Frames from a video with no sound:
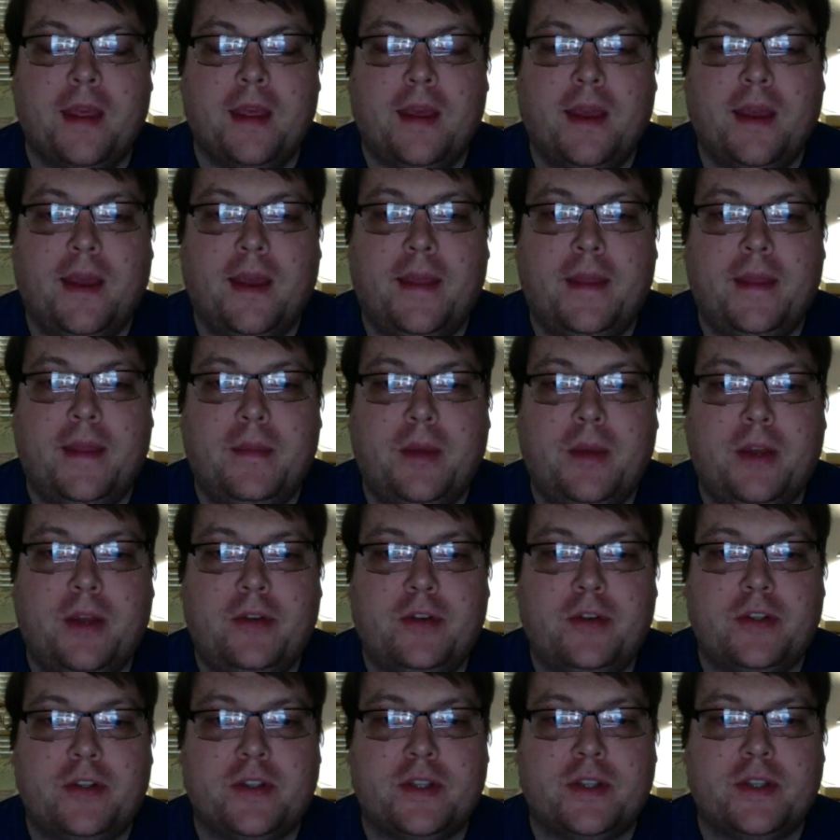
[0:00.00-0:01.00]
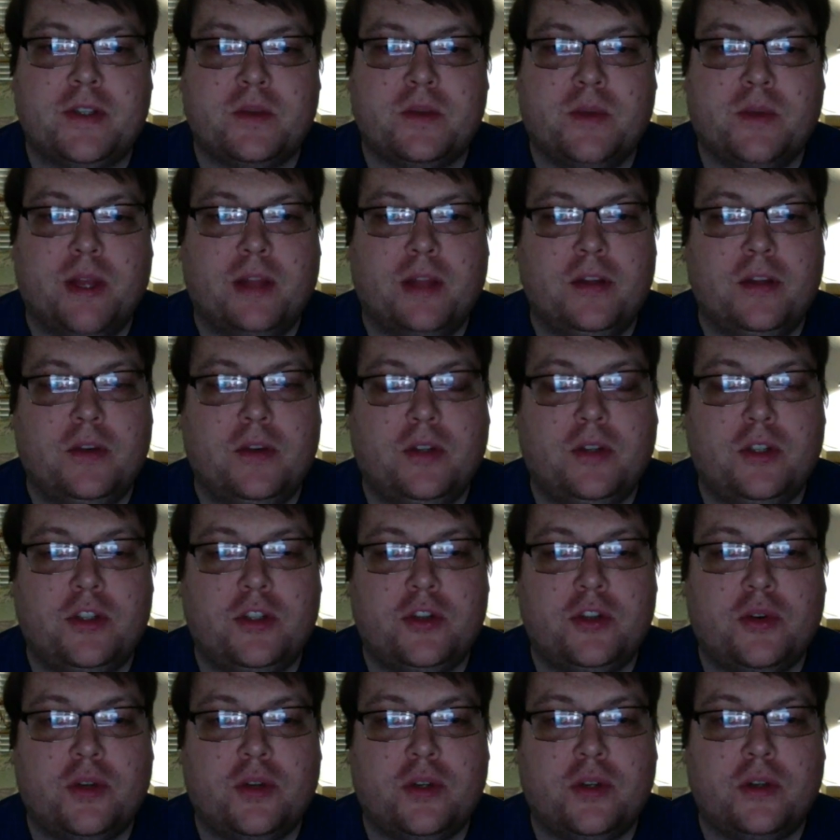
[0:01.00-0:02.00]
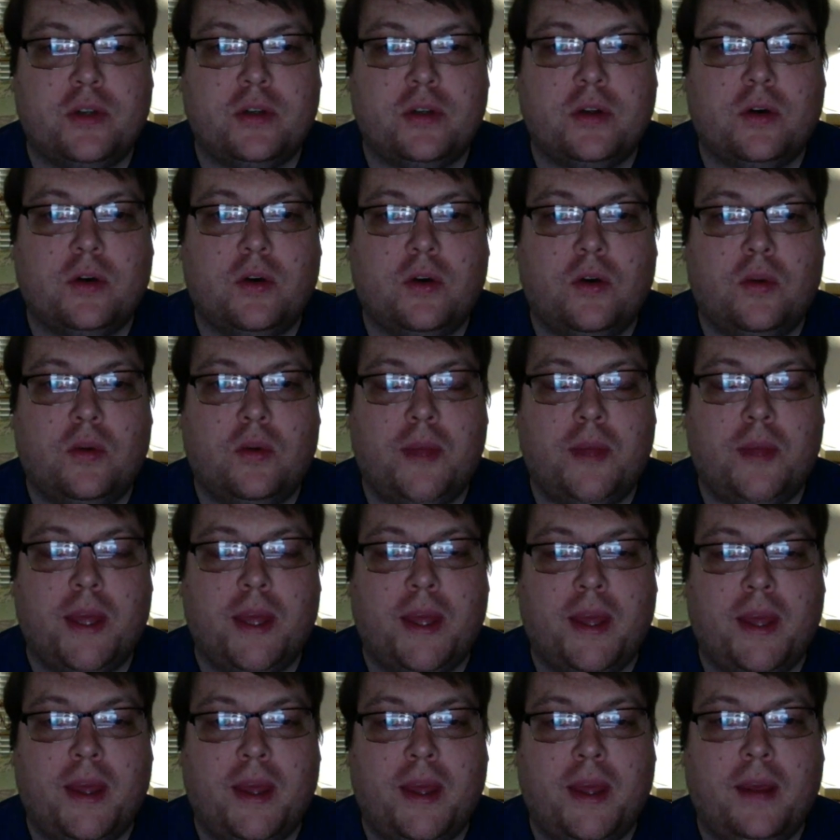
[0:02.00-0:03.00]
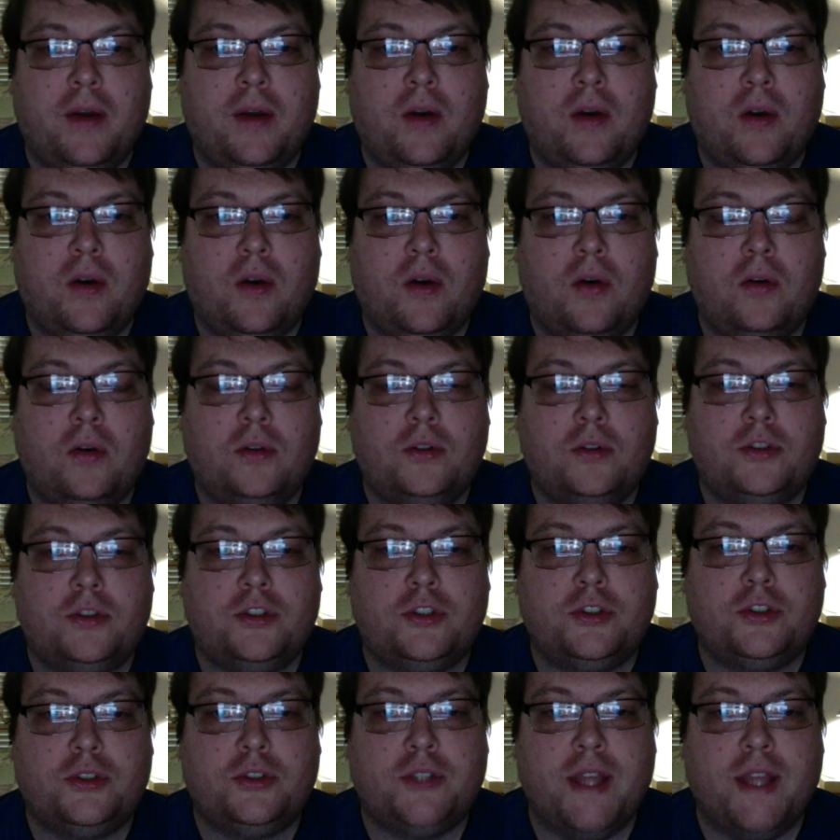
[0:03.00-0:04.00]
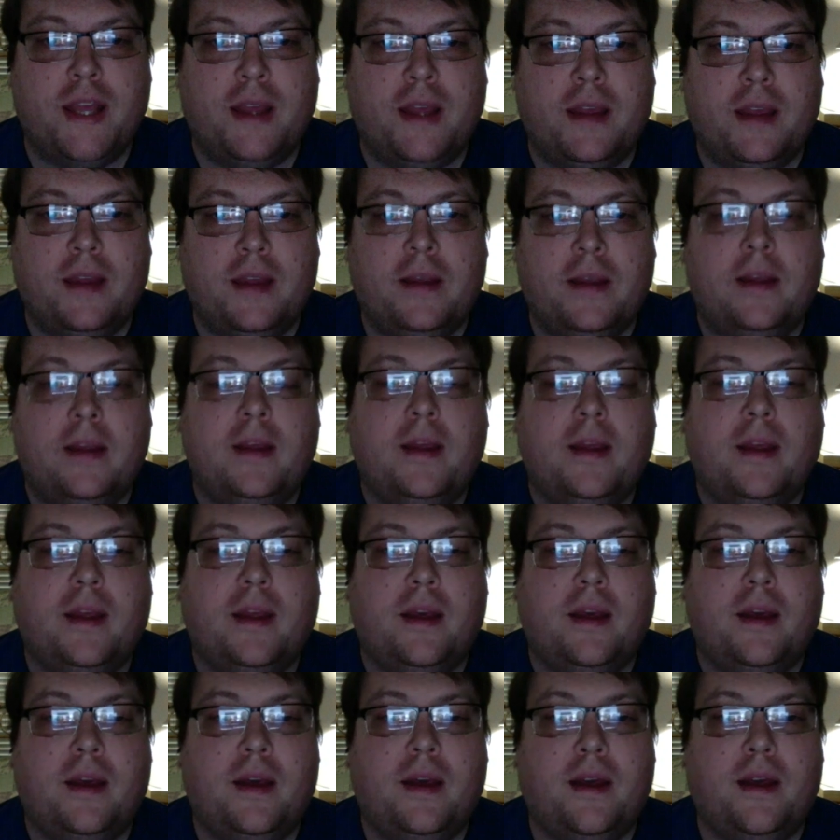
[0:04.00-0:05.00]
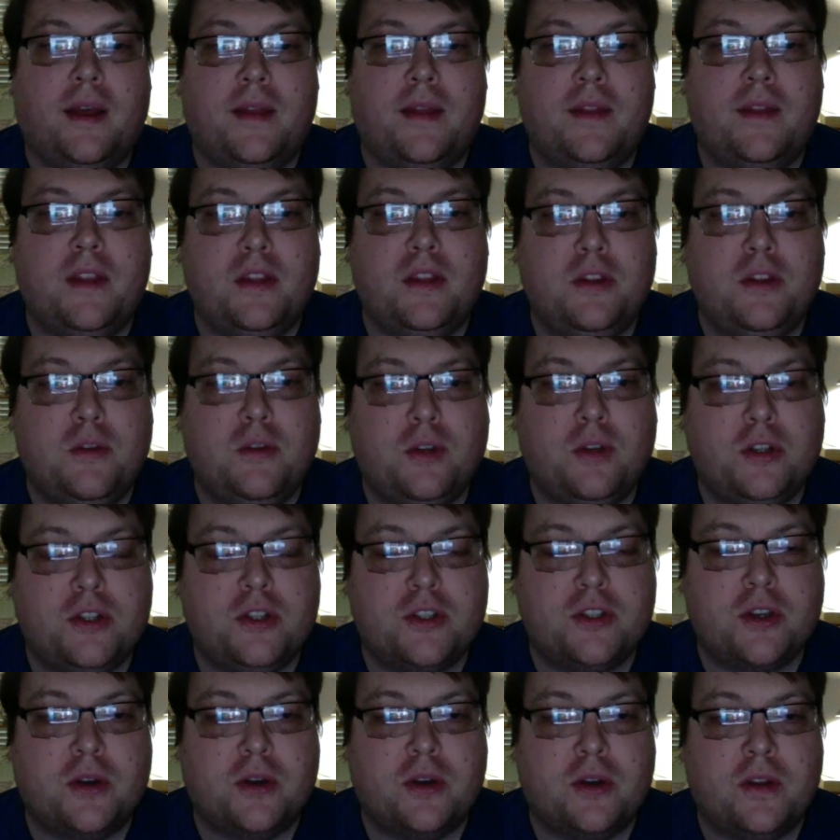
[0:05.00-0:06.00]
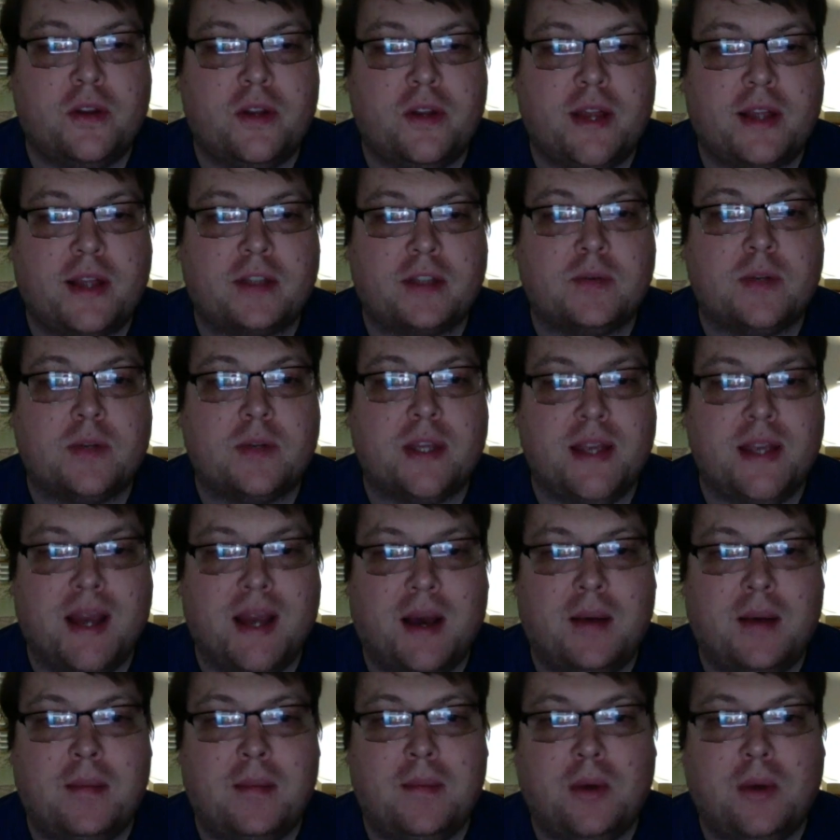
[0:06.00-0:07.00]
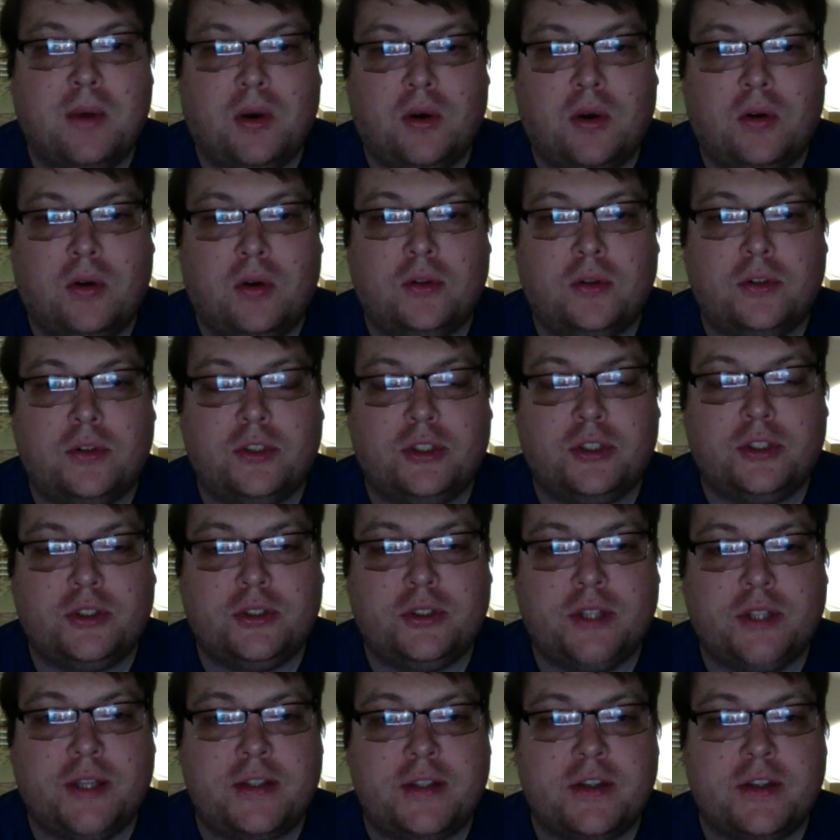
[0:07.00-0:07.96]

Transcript: And the mantras as well, you can shorten Om E Ho Shuddhe, and then you can just go to the next one, Yam Ho Shuddhe.